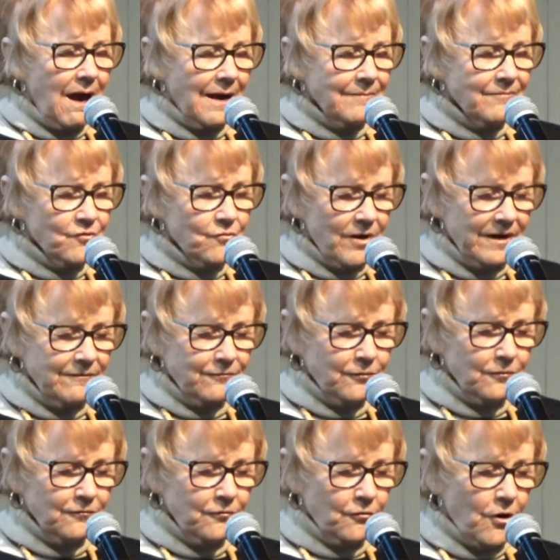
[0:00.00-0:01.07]
I am
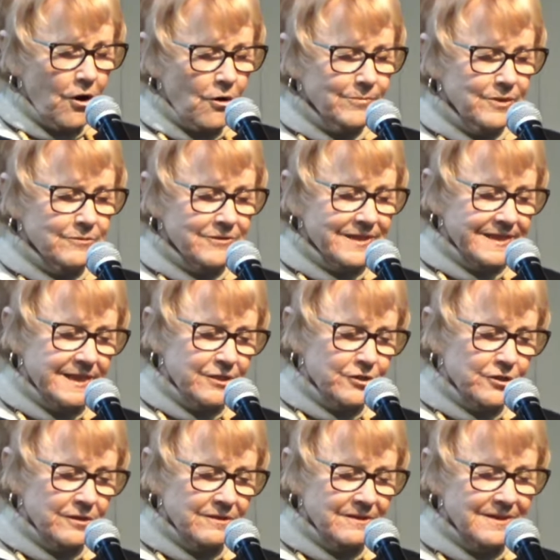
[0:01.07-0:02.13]
grateful for our
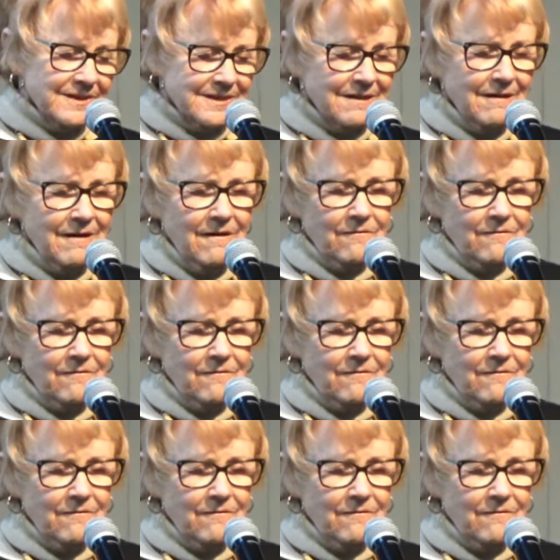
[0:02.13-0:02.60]
musicians,